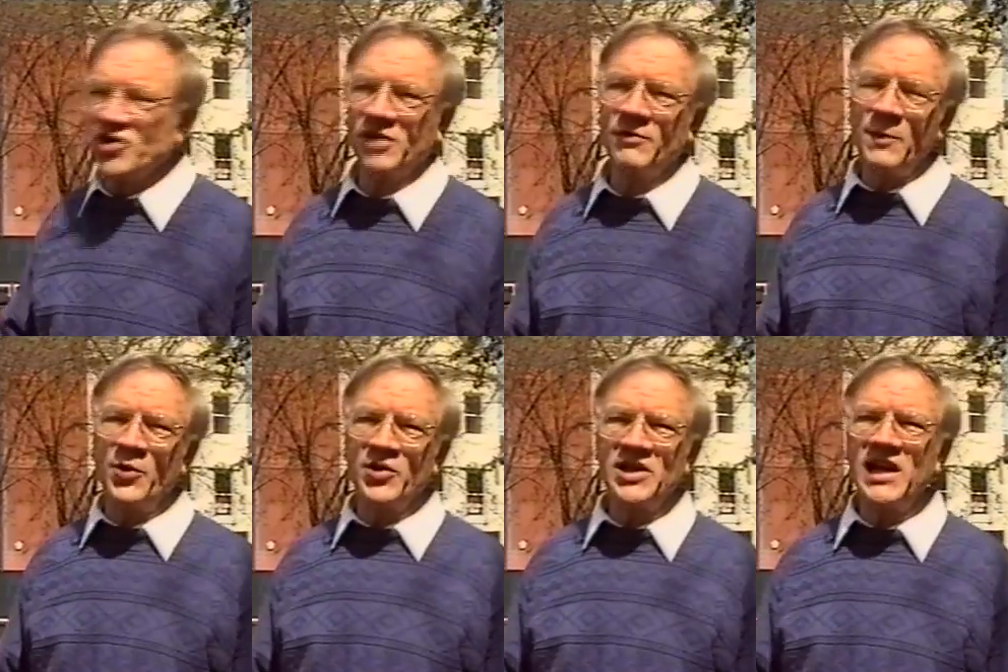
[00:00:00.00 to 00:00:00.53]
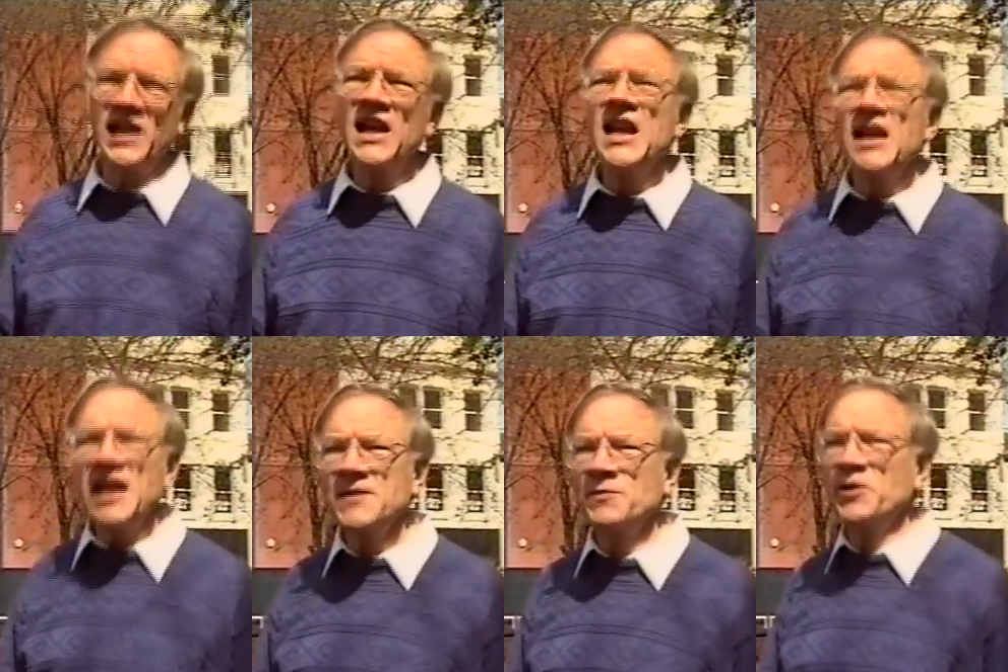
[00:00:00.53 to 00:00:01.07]
should we put here?
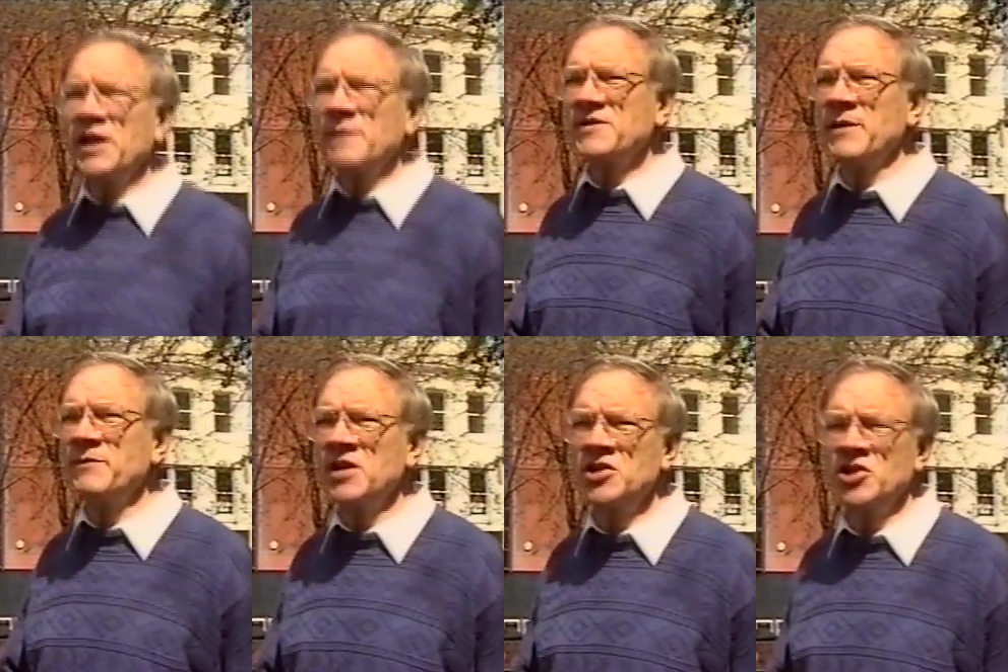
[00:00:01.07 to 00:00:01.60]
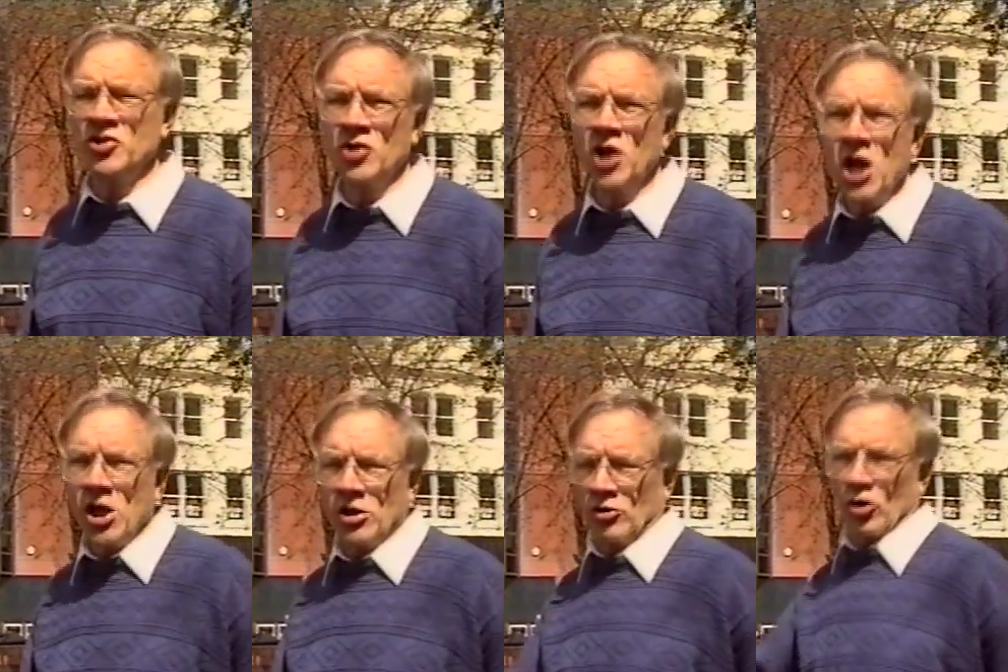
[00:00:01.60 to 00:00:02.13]
Let's put up something to
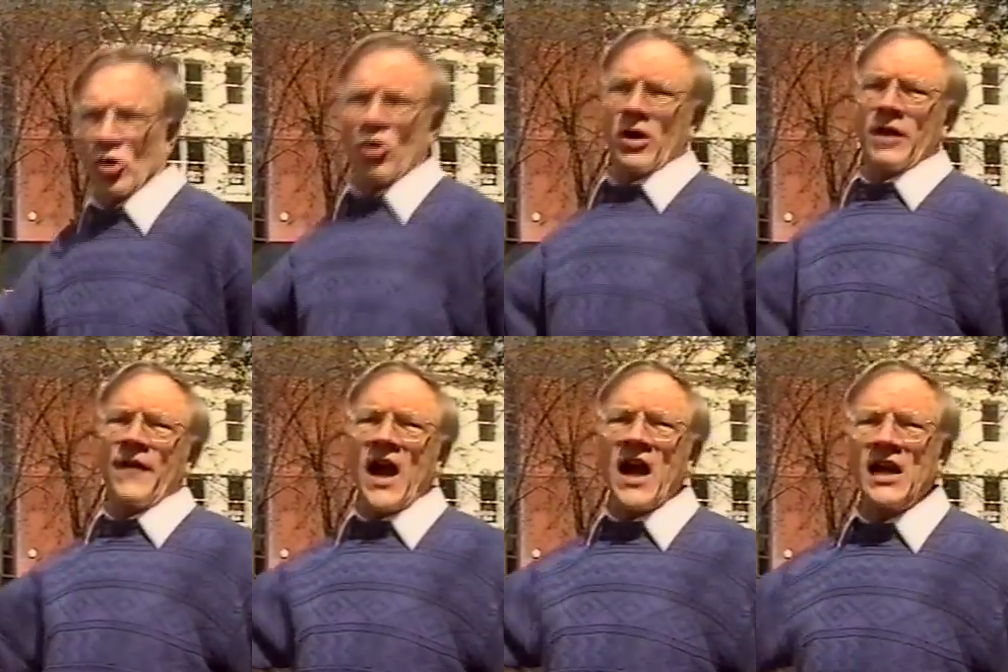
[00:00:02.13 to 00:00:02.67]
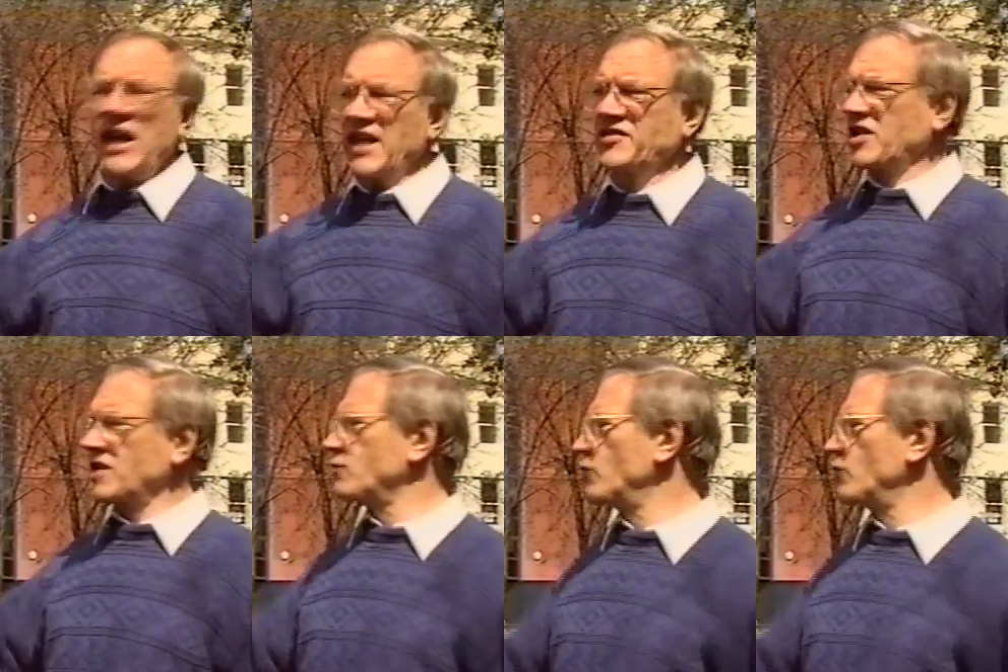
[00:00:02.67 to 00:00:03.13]
glorify Leicester's